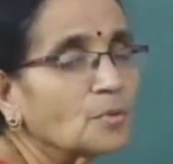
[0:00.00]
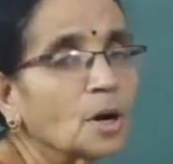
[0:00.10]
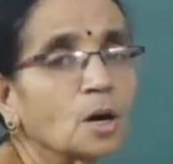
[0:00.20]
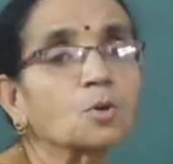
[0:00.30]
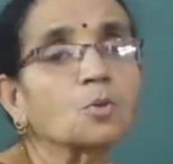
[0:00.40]

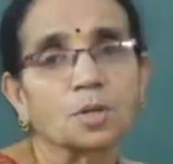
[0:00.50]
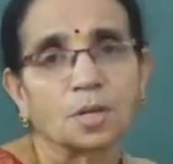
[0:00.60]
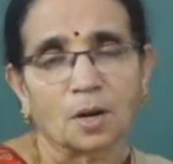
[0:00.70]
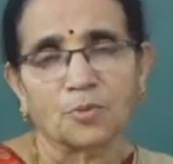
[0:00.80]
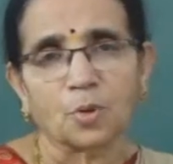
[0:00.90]
of
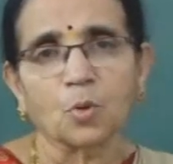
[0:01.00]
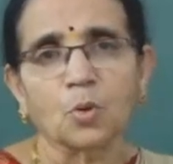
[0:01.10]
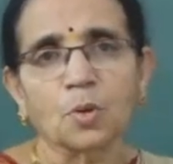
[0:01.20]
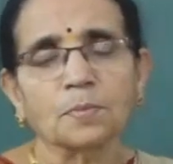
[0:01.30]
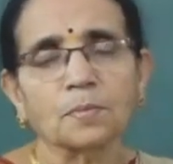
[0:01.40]
root of
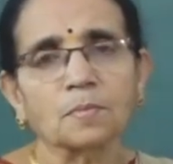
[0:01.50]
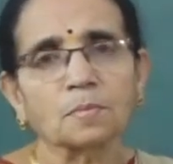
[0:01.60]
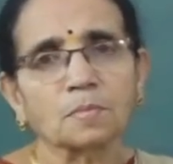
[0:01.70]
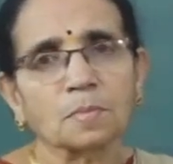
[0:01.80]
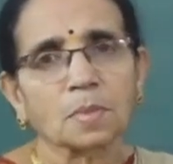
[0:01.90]
two,
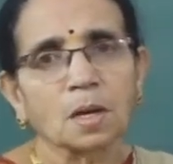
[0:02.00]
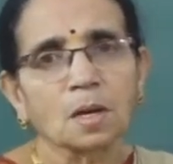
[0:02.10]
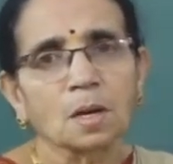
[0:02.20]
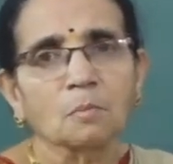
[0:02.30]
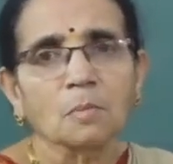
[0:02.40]

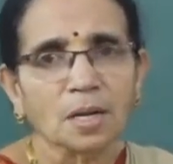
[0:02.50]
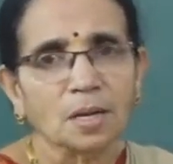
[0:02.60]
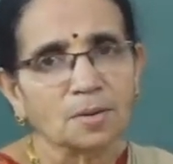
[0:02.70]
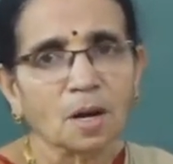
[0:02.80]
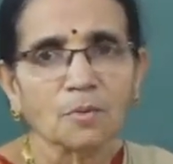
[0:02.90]

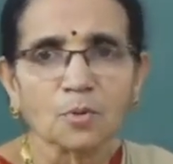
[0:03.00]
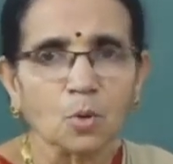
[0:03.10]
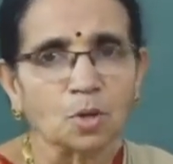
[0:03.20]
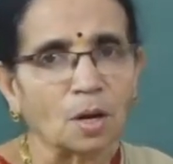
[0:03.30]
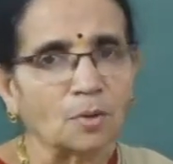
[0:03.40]
minus of
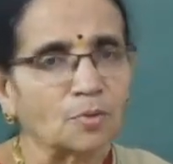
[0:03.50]
root